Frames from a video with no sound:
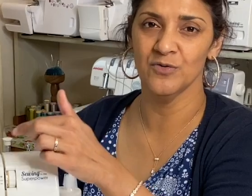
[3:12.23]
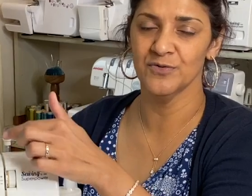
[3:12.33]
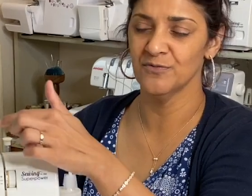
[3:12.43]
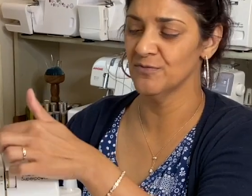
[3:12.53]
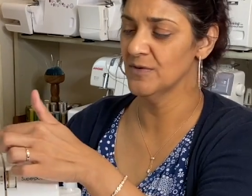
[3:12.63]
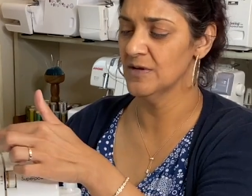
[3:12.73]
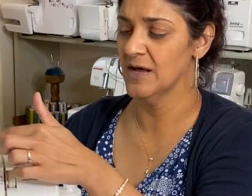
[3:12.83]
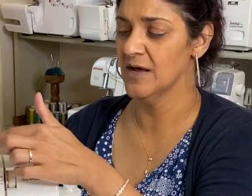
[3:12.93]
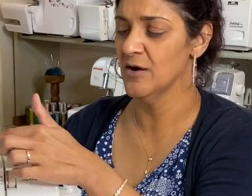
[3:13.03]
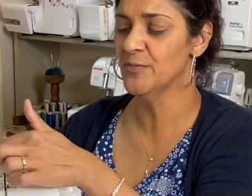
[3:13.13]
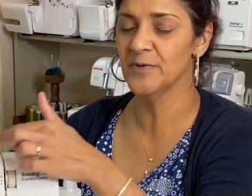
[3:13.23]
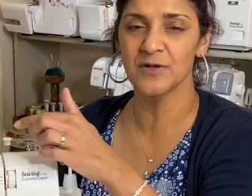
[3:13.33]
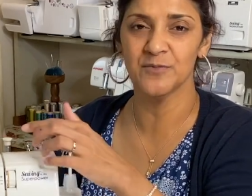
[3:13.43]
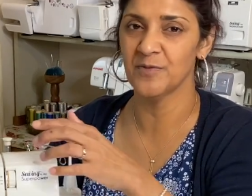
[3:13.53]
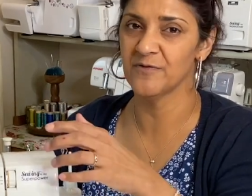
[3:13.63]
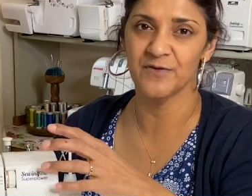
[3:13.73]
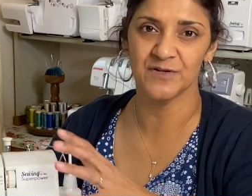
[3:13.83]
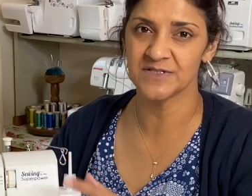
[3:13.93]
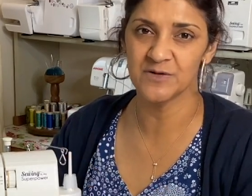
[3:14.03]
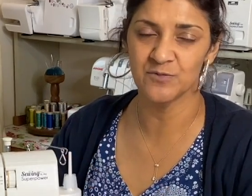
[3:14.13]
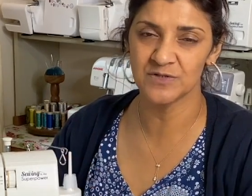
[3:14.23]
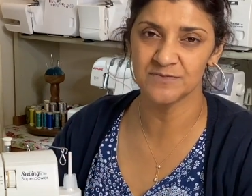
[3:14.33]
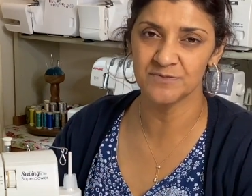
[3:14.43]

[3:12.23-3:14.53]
the upper looper first, it wouldn't